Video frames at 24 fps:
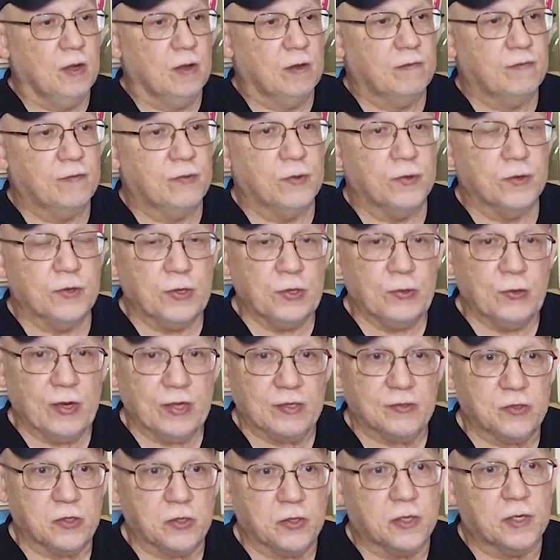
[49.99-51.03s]
for you,
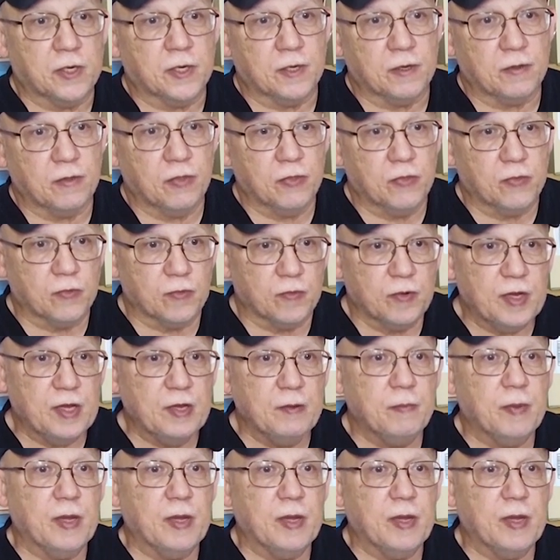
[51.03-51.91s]
as there are three